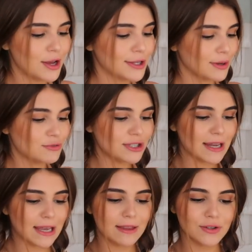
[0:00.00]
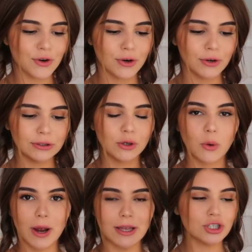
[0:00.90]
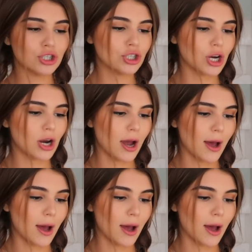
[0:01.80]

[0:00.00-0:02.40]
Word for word: So I'm just taking this Curled Quench